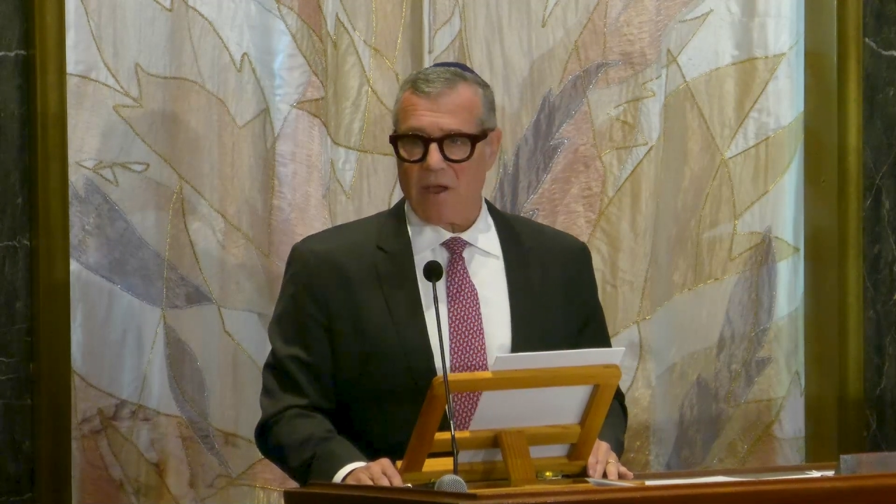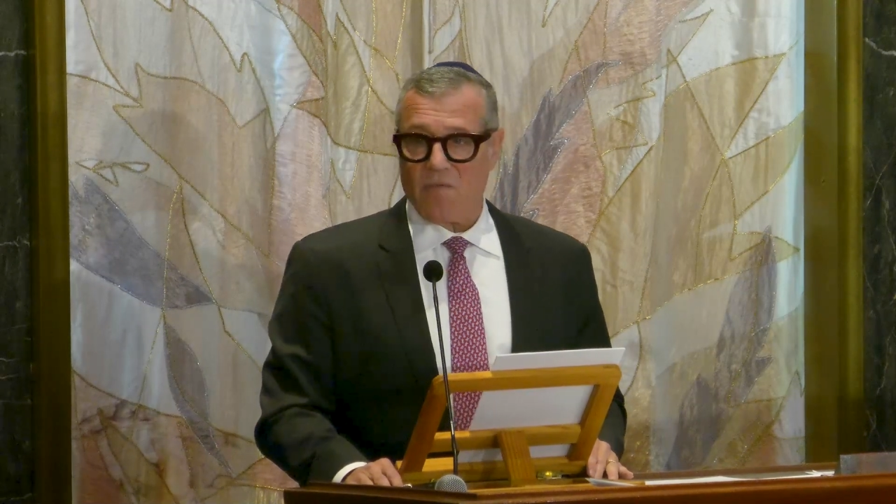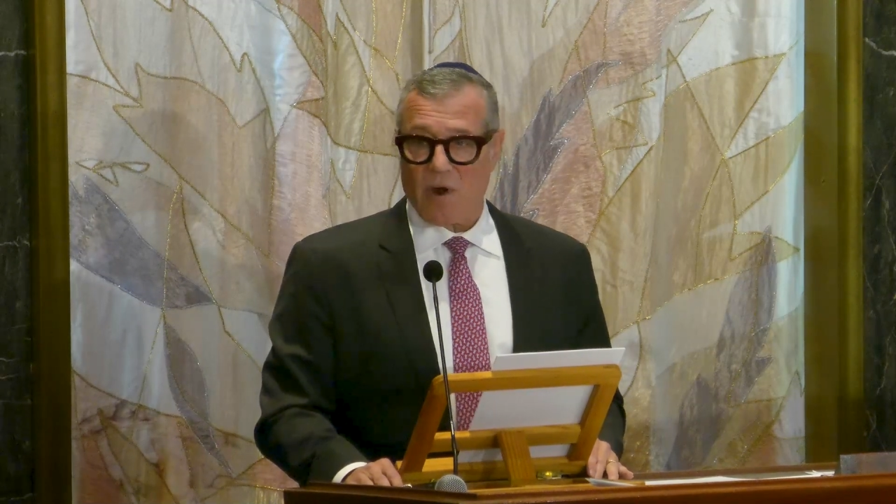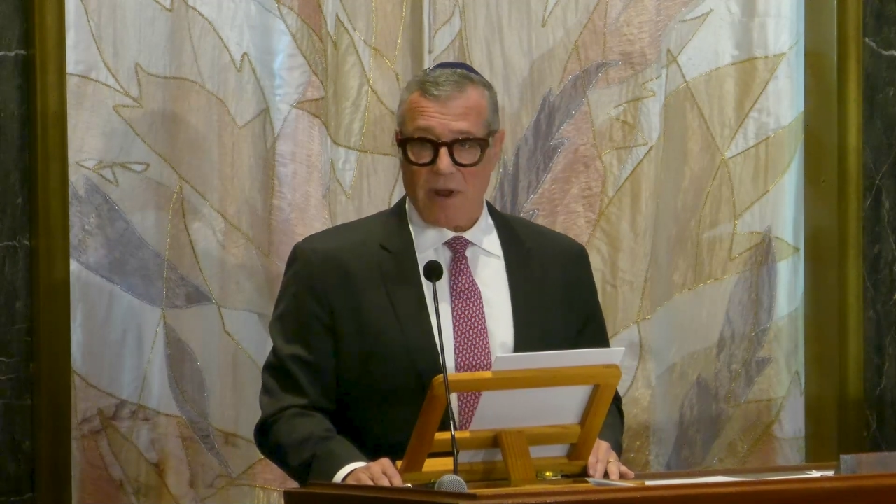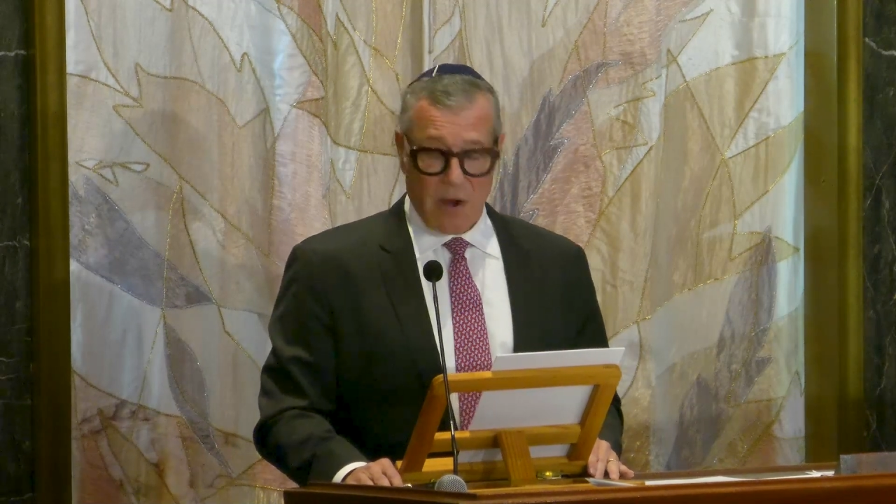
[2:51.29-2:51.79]
of
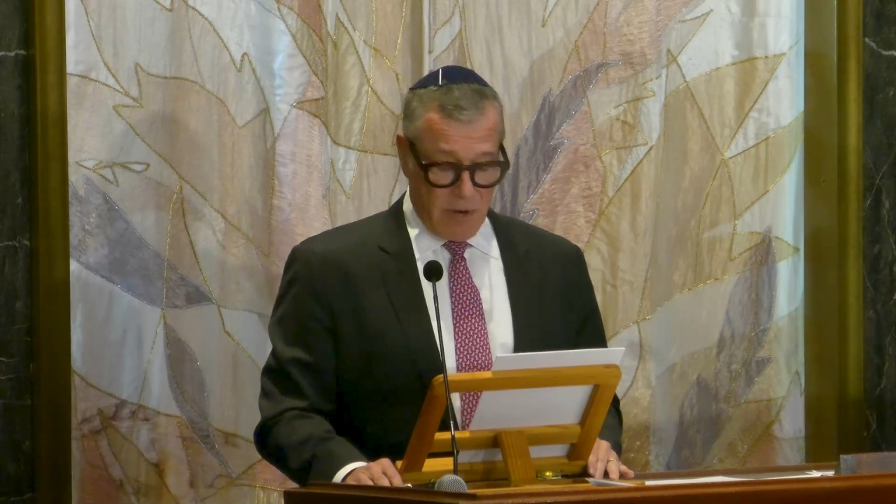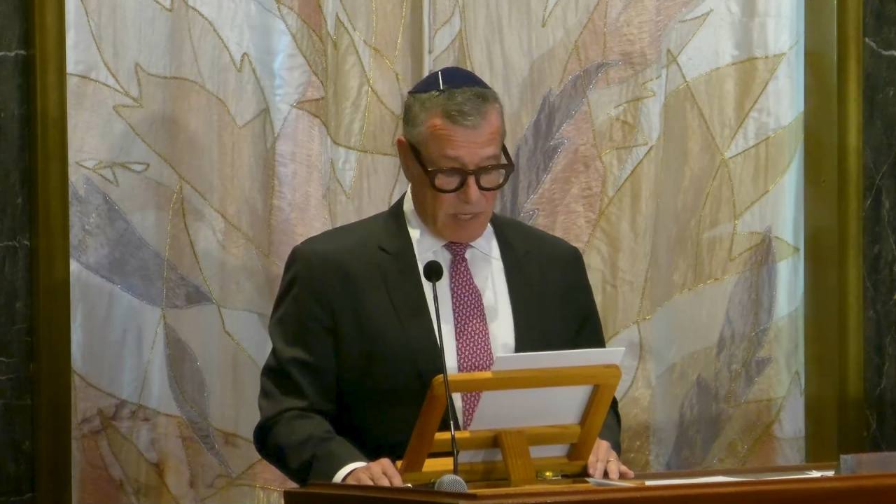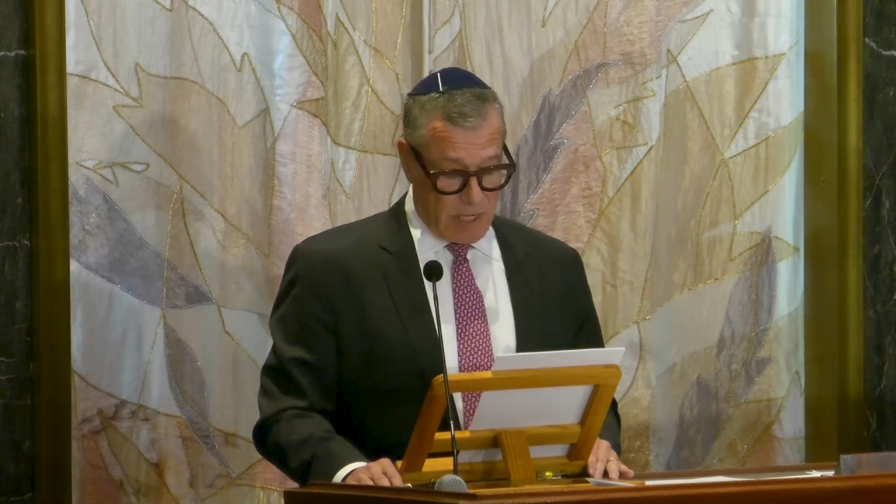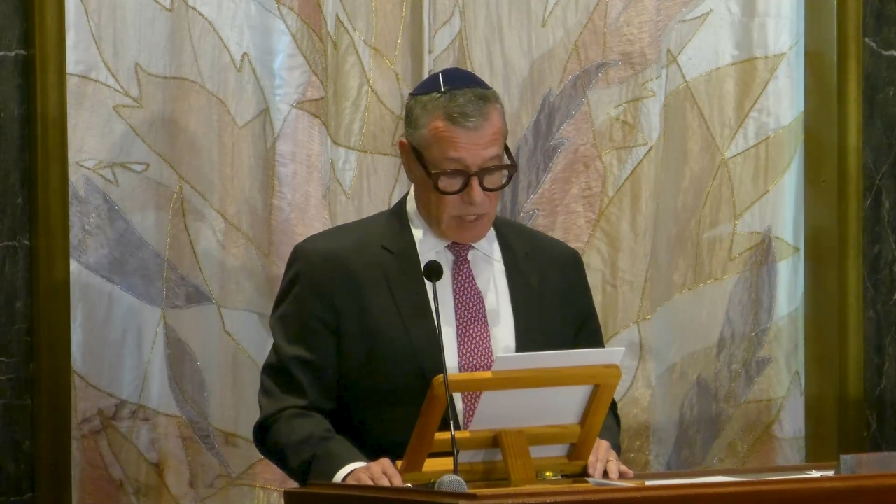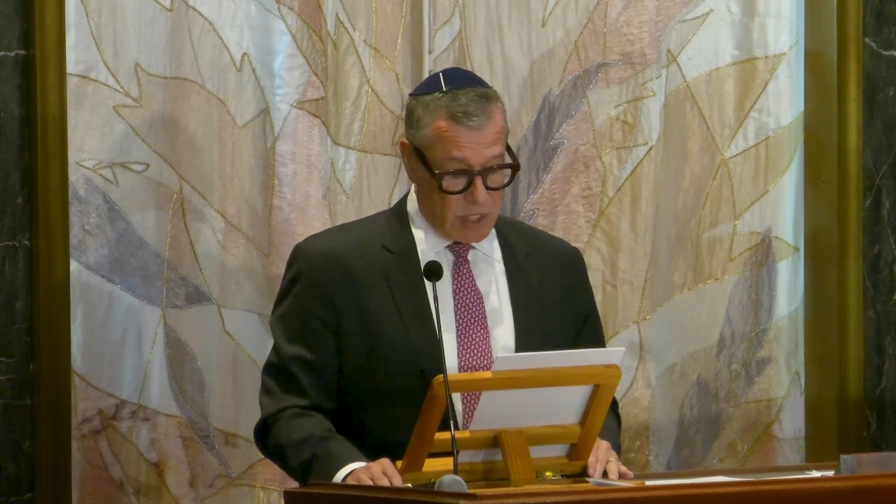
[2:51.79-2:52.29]
our
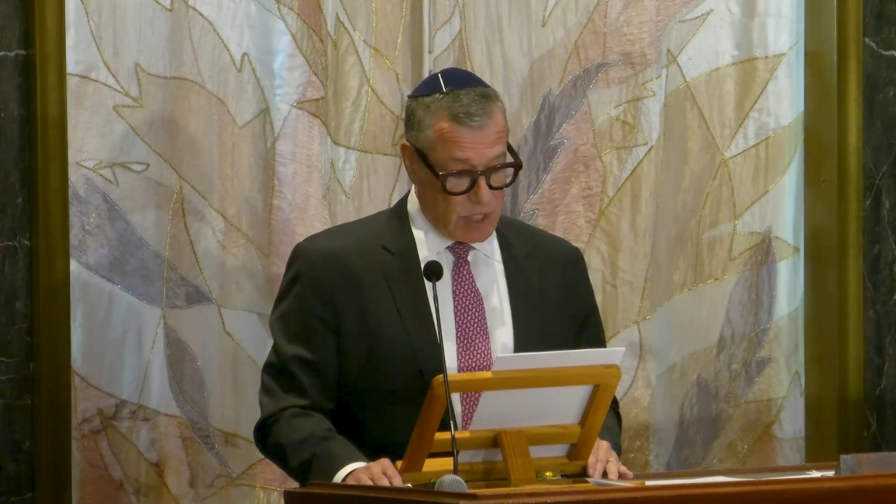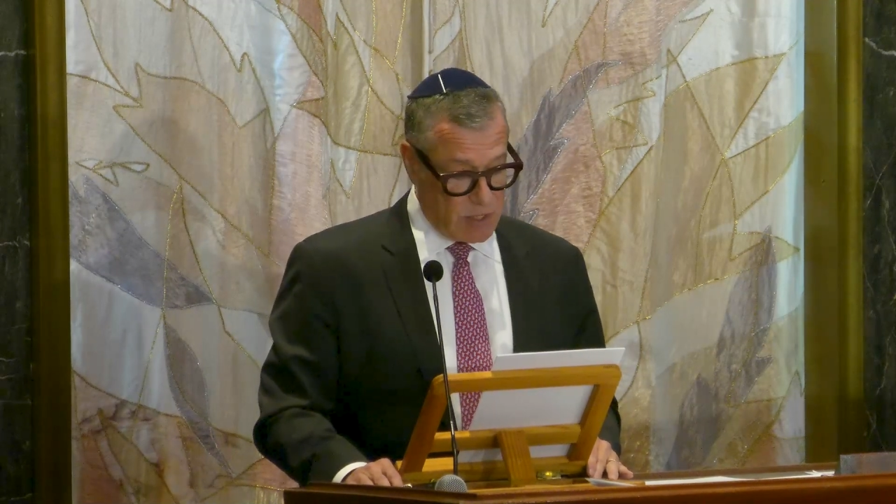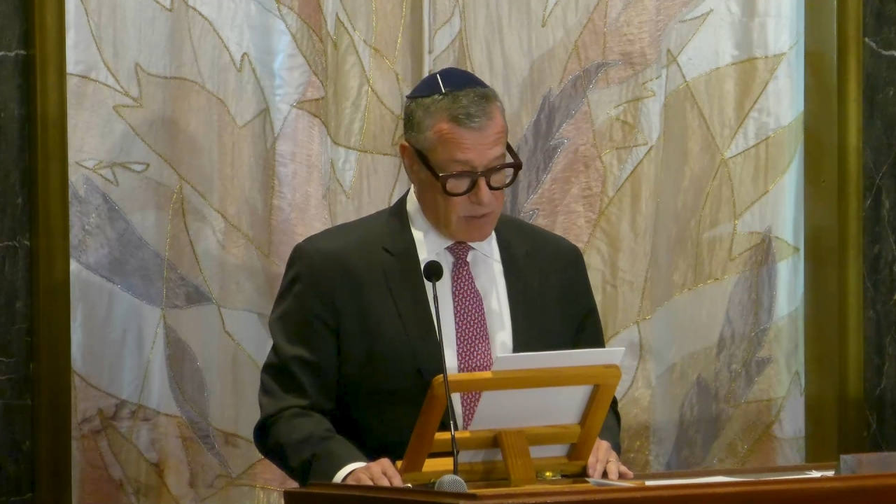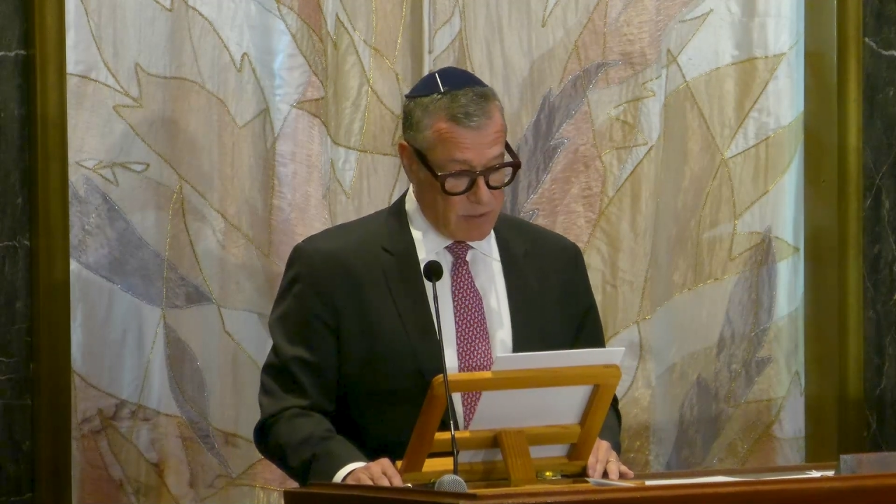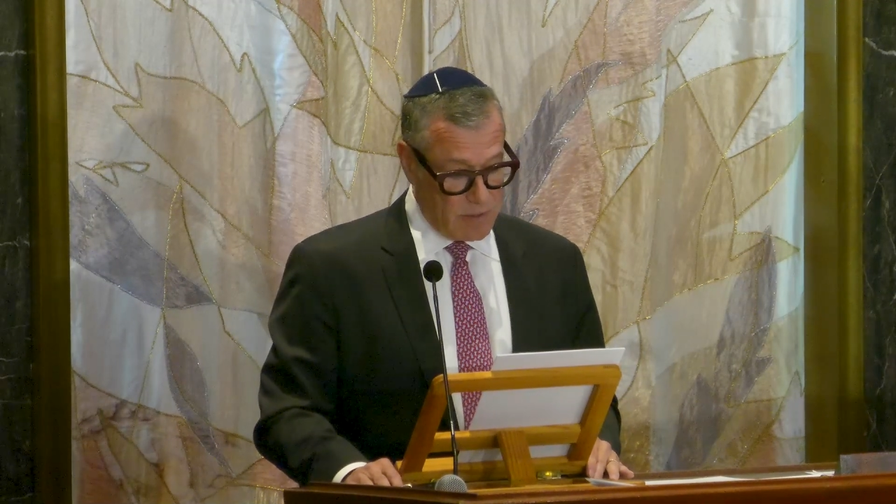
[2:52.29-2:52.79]
heritage,